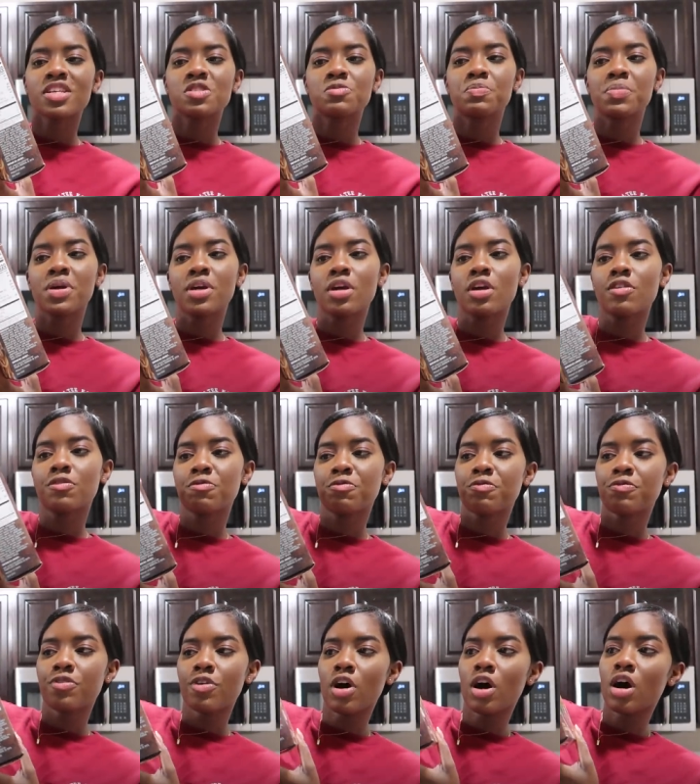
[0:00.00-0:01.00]
this beef
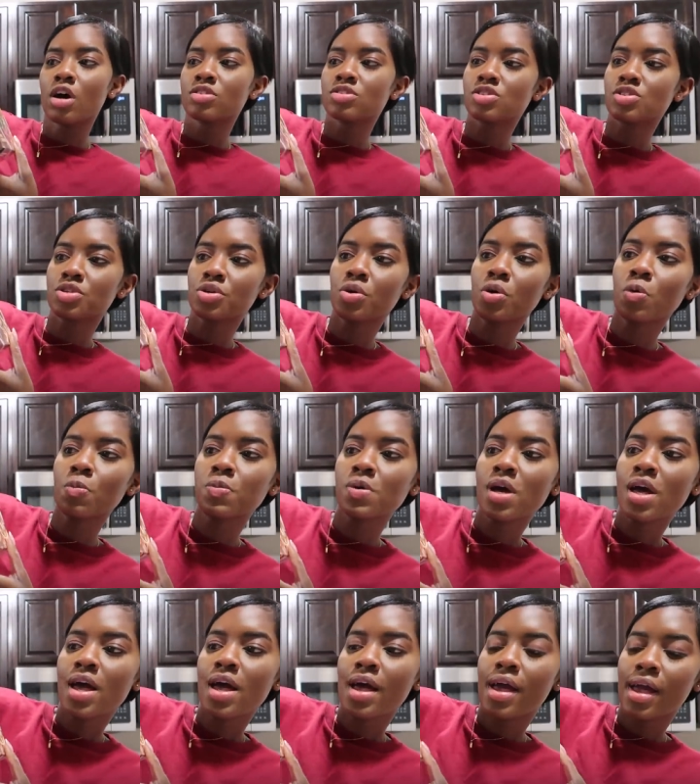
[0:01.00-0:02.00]
pho soup,
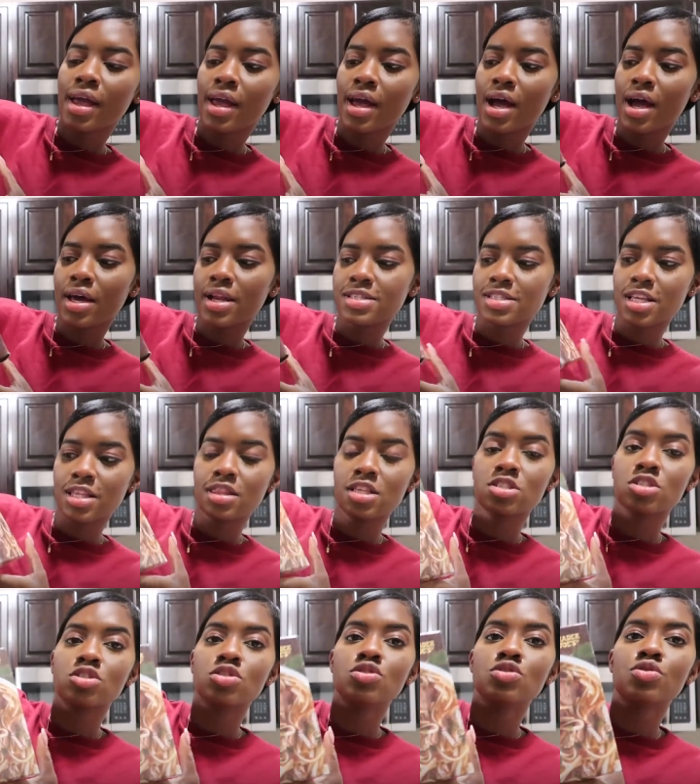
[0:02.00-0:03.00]
and it's like
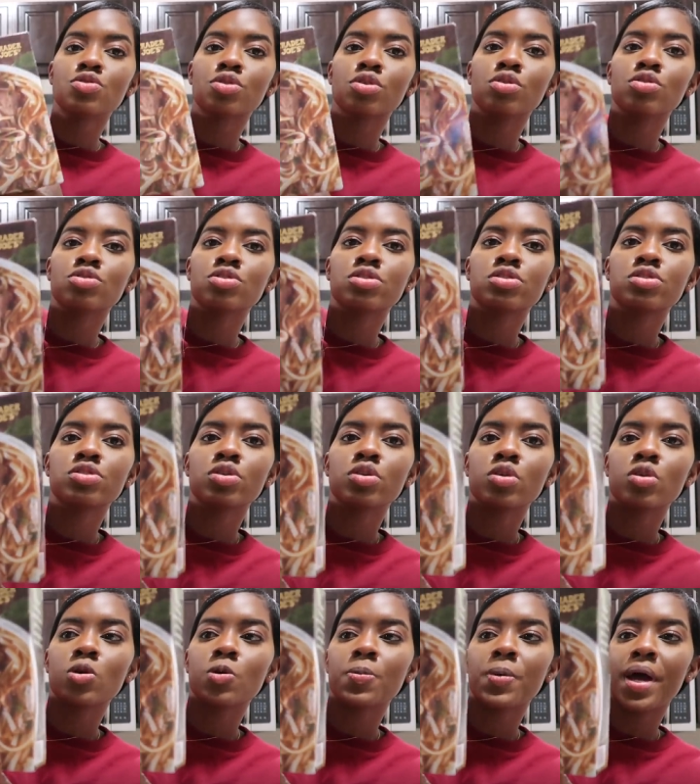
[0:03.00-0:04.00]
this noodle
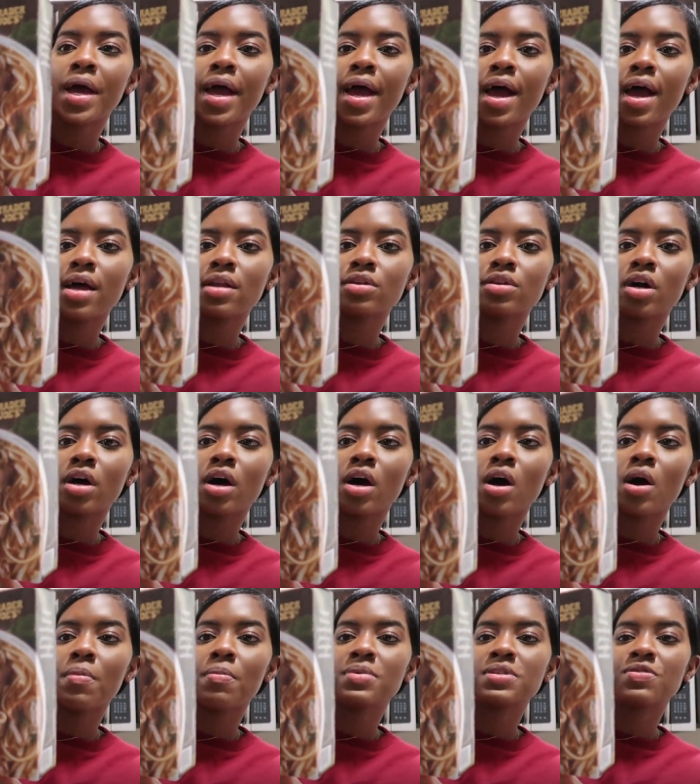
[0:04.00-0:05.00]
soup, and
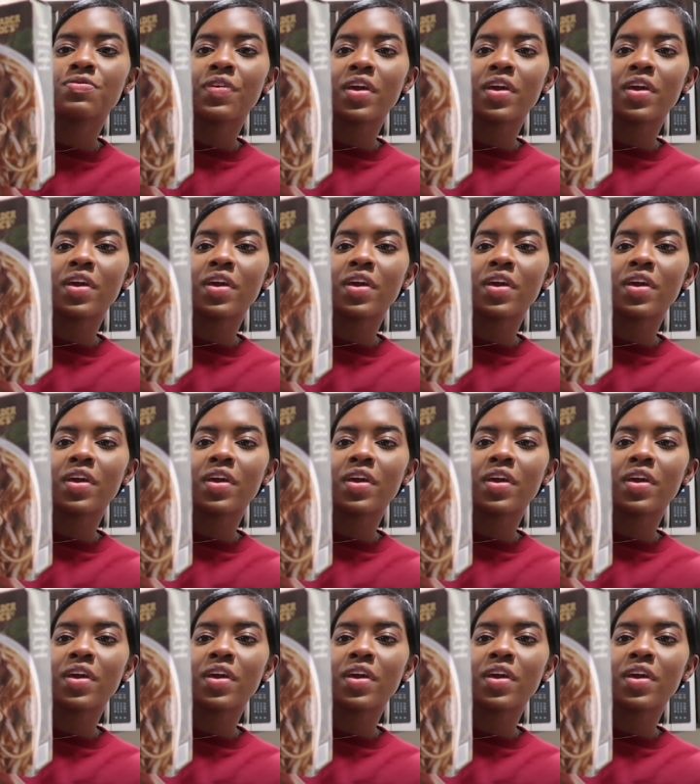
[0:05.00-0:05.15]
um, it's